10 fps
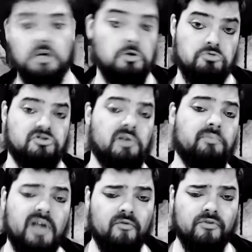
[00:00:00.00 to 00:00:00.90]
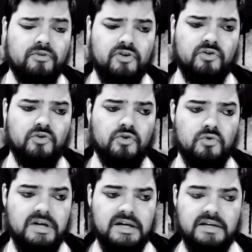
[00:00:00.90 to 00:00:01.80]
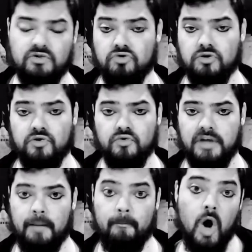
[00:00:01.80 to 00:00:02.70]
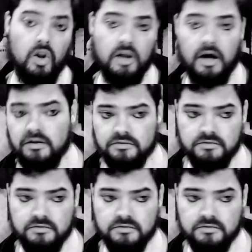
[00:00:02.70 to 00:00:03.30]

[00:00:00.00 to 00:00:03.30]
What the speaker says: Something helpful you could do is introduce a mala,